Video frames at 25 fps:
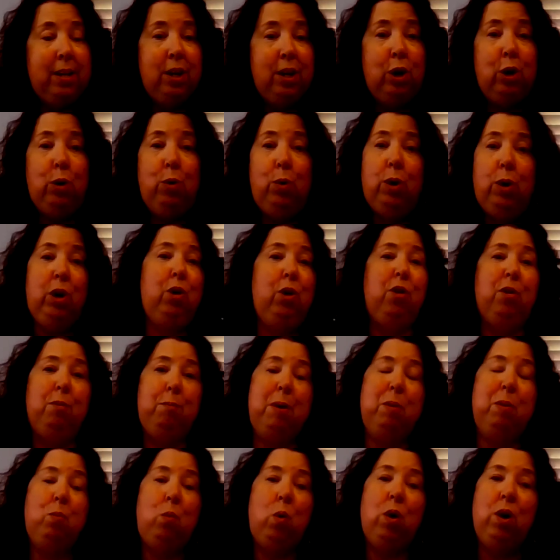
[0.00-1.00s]
who have
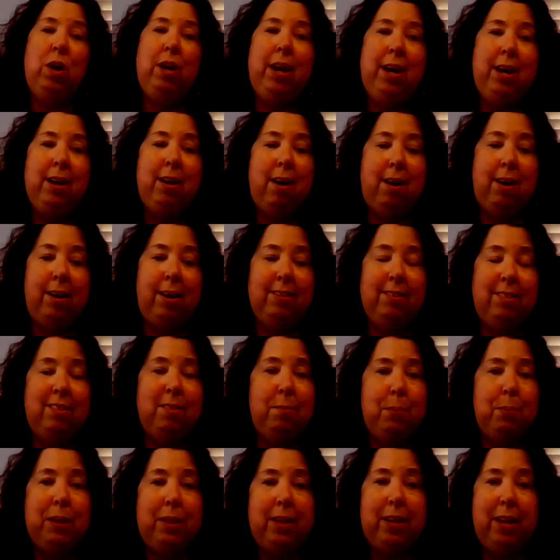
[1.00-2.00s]
been working on
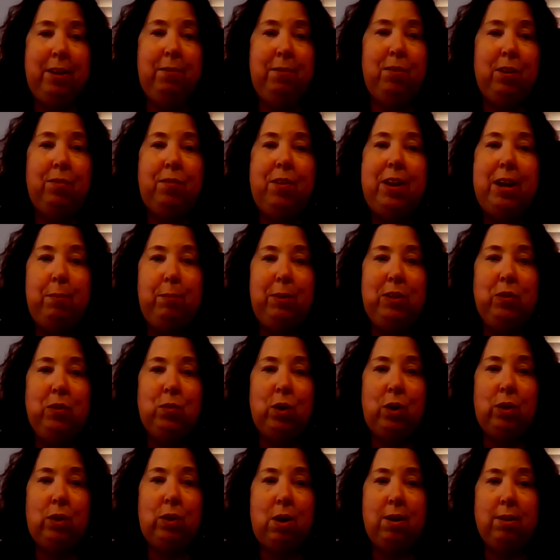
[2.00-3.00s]
stability for families
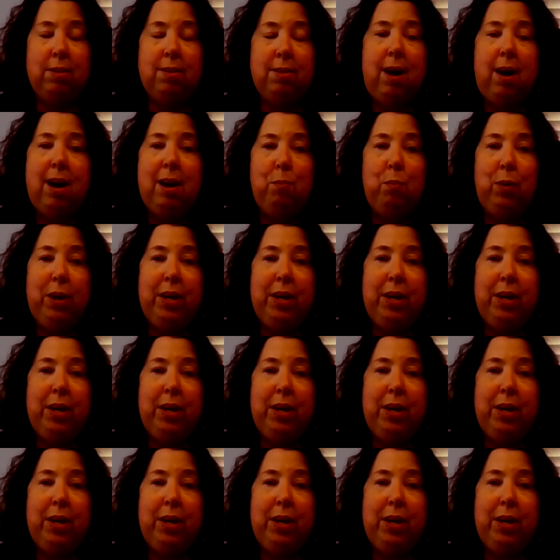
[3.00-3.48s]
for a long time.